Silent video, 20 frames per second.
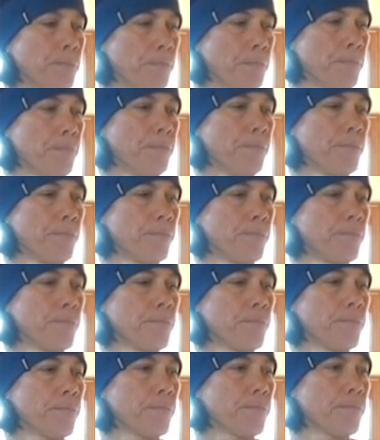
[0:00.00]

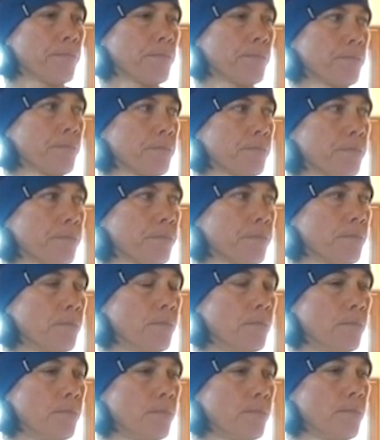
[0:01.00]

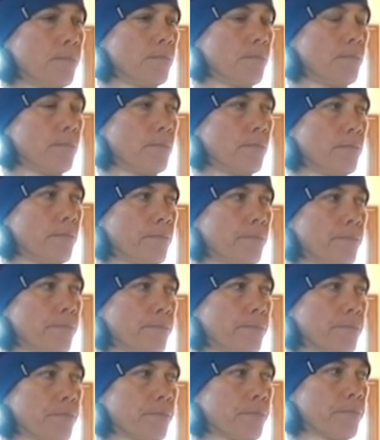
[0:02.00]

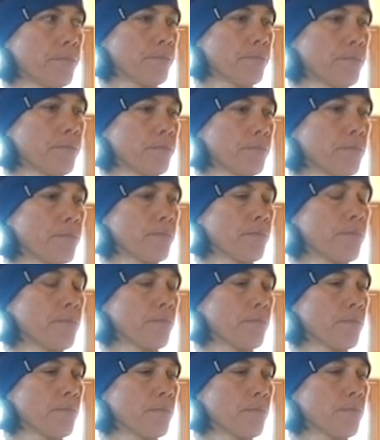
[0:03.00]

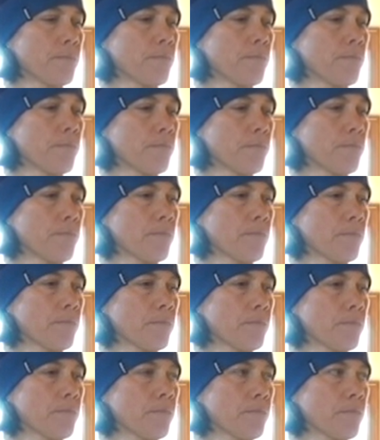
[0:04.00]

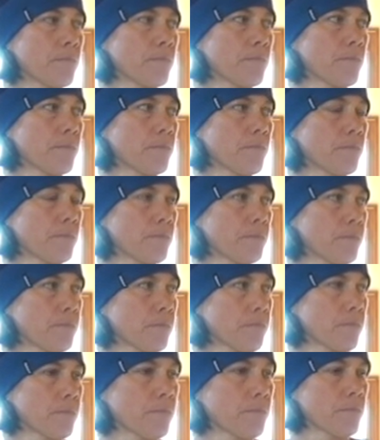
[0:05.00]

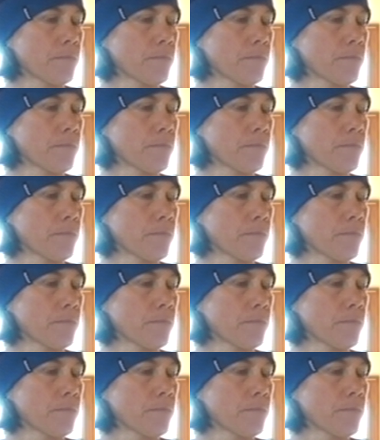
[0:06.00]
This person isn't speaking.